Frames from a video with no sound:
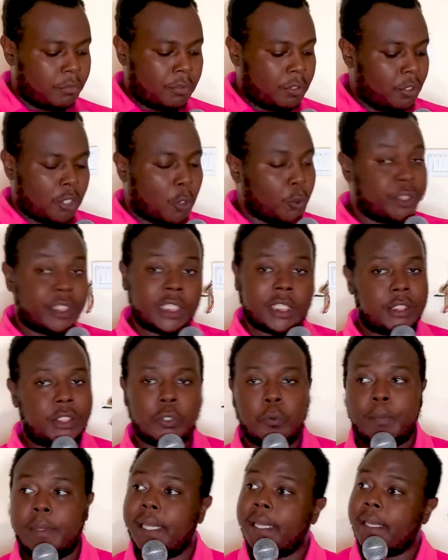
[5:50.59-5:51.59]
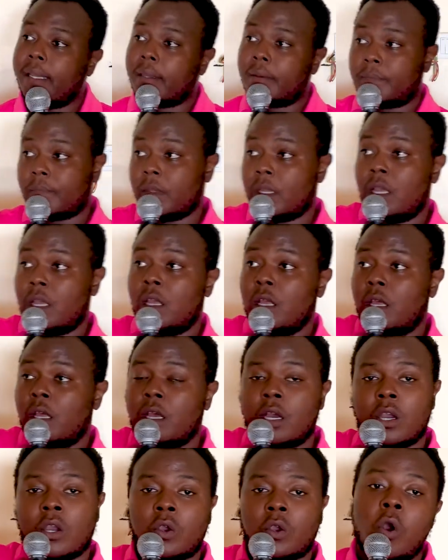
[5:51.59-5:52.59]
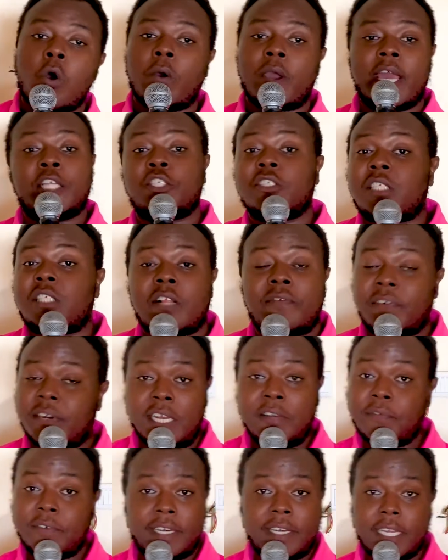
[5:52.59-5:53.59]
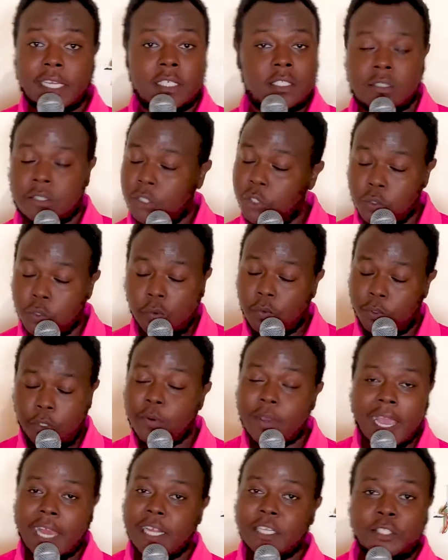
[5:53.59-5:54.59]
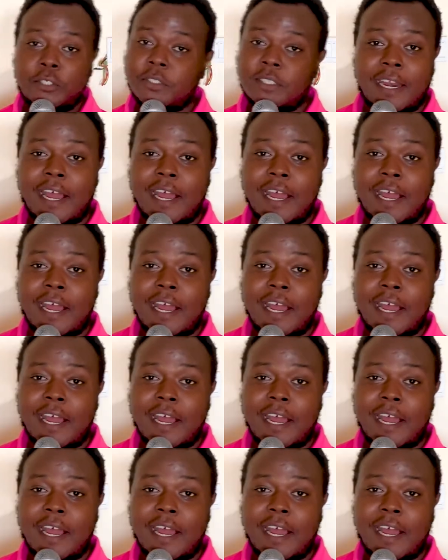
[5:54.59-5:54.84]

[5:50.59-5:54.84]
Your shit too big go get yourself an Infinix. You you can't use an